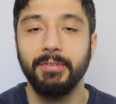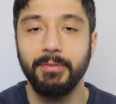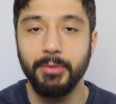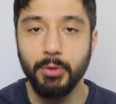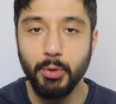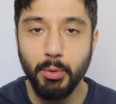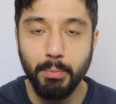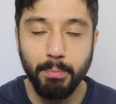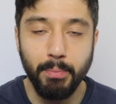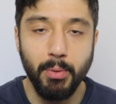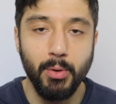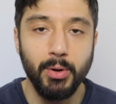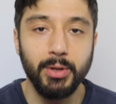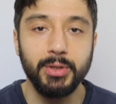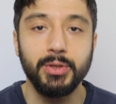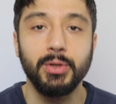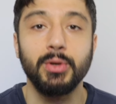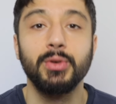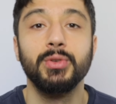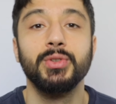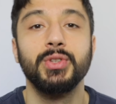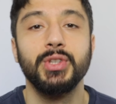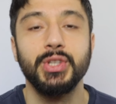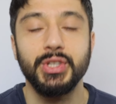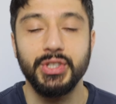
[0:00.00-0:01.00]
and
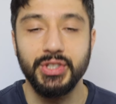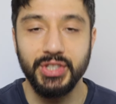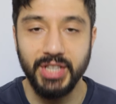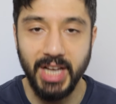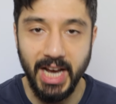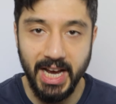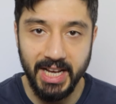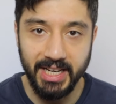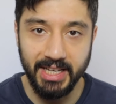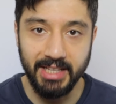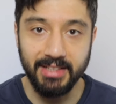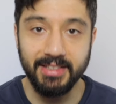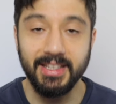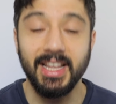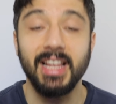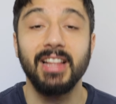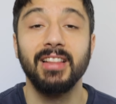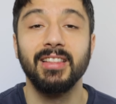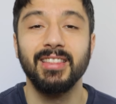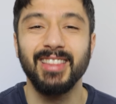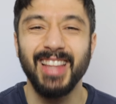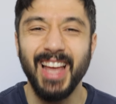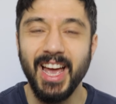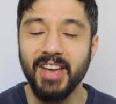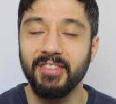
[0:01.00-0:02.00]
viewpoints on societies
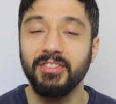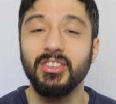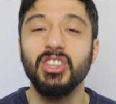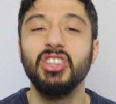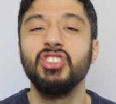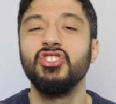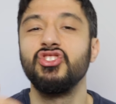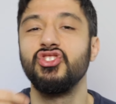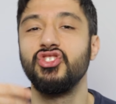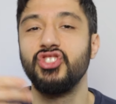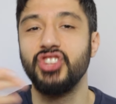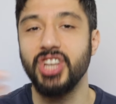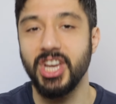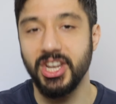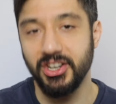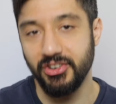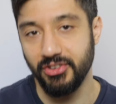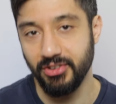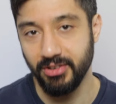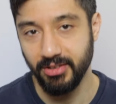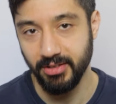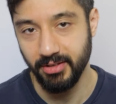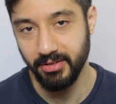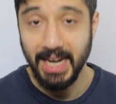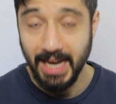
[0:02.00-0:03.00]
and life in
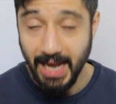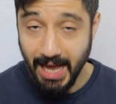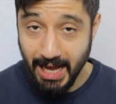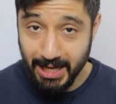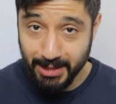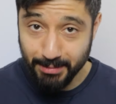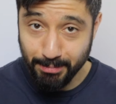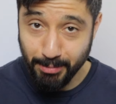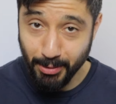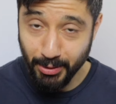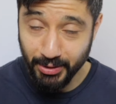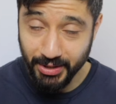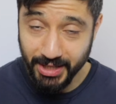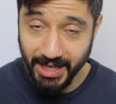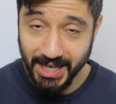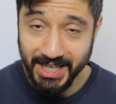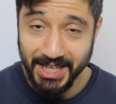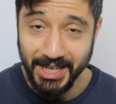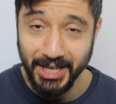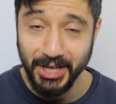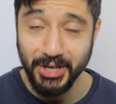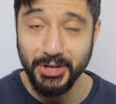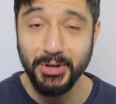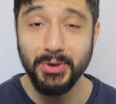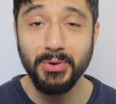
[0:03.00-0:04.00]
general. And as per
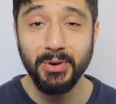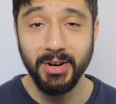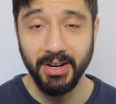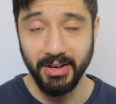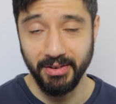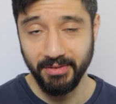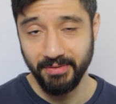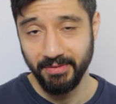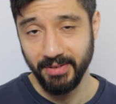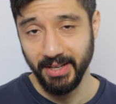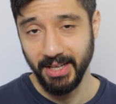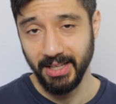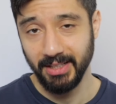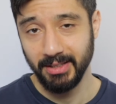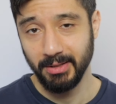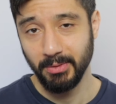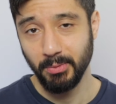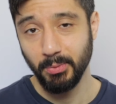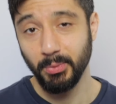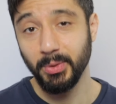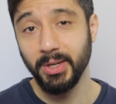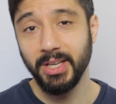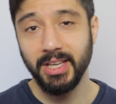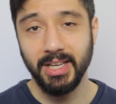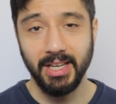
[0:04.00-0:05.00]
Dunning-Kruger effect,
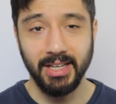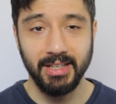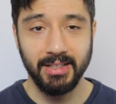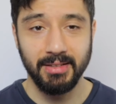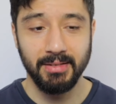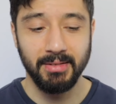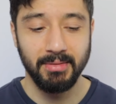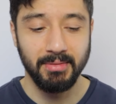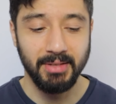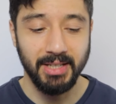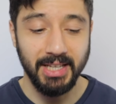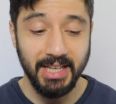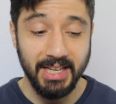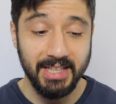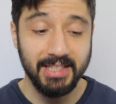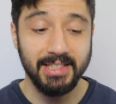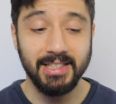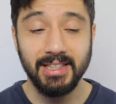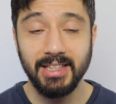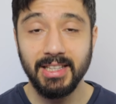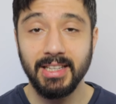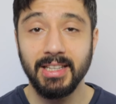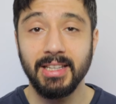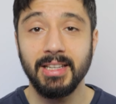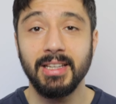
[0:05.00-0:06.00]
we can
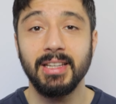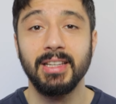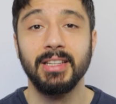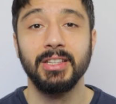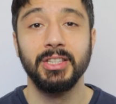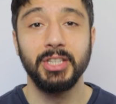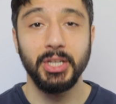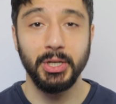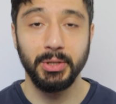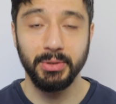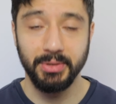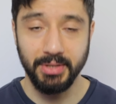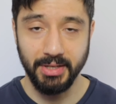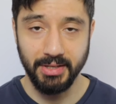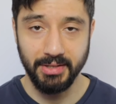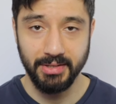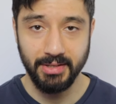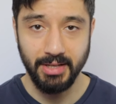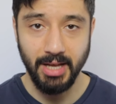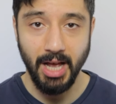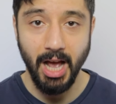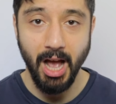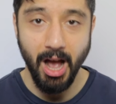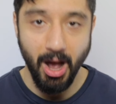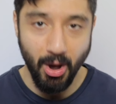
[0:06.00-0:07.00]
easily
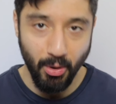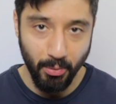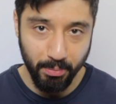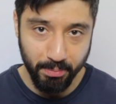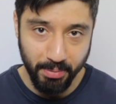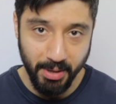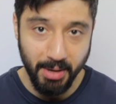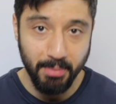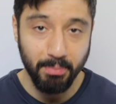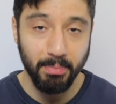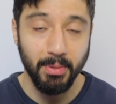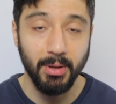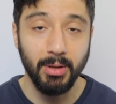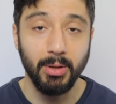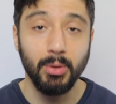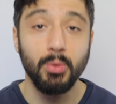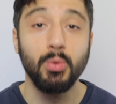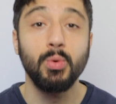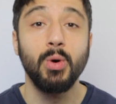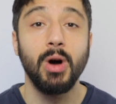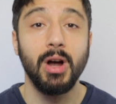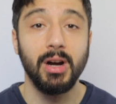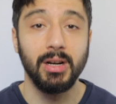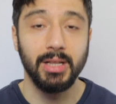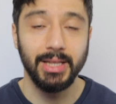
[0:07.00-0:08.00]
notice how
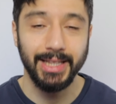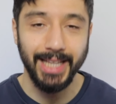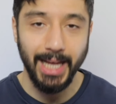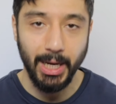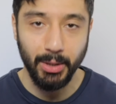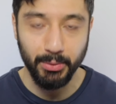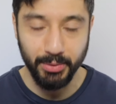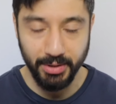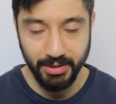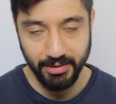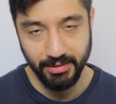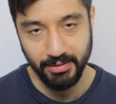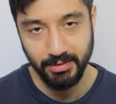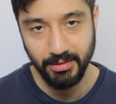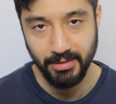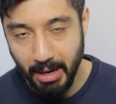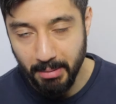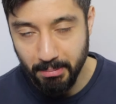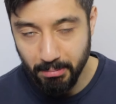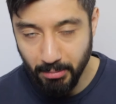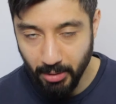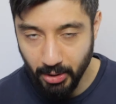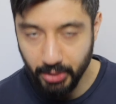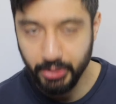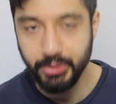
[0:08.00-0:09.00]
people who are loudest
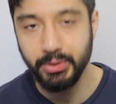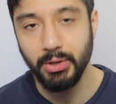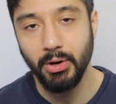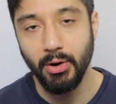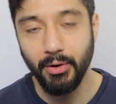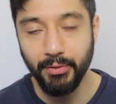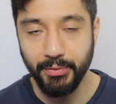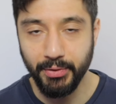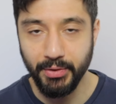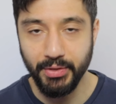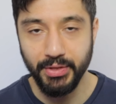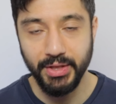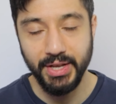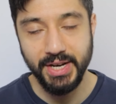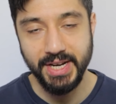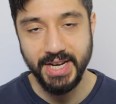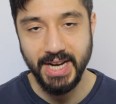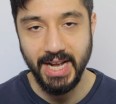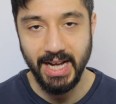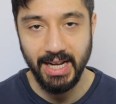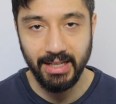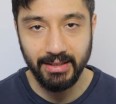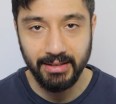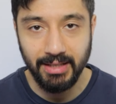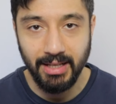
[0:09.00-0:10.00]
are most often than
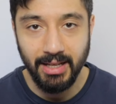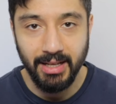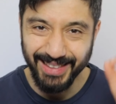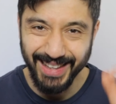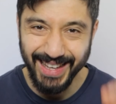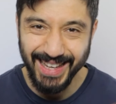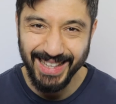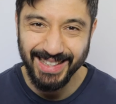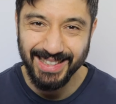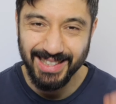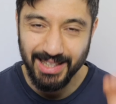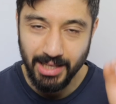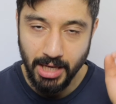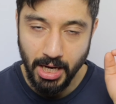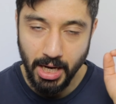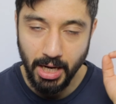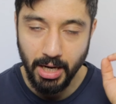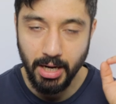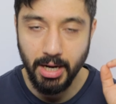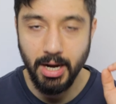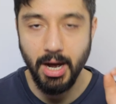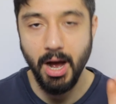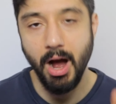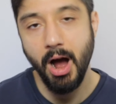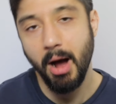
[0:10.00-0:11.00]
not less
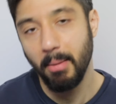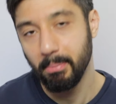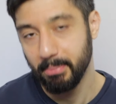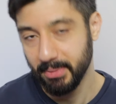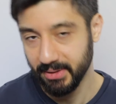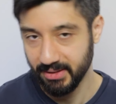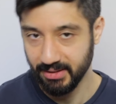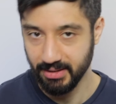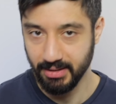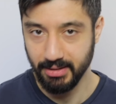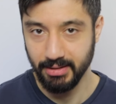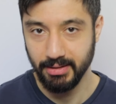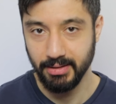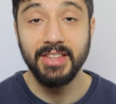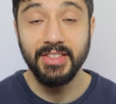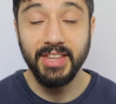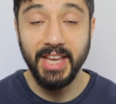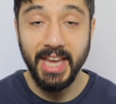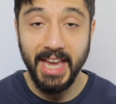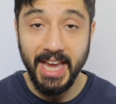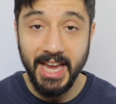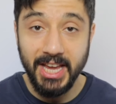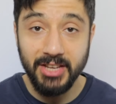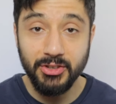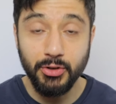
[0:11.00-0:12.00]
competent. In
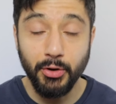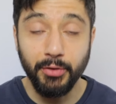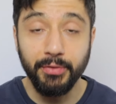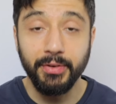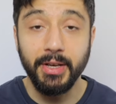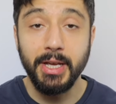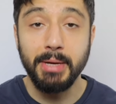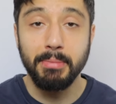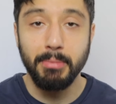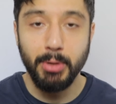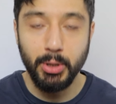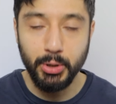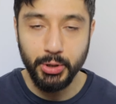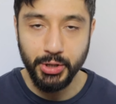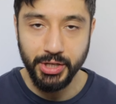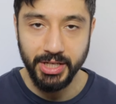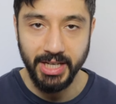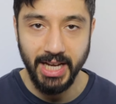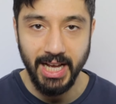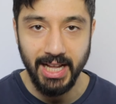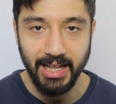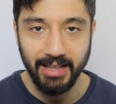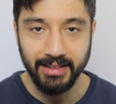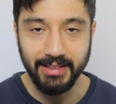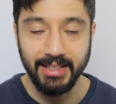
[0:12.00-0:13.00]
the age of
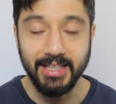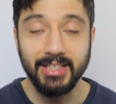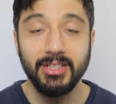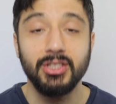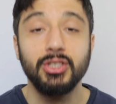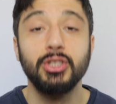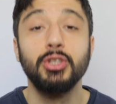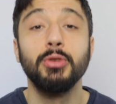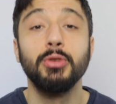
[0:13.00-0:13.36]
emotionality,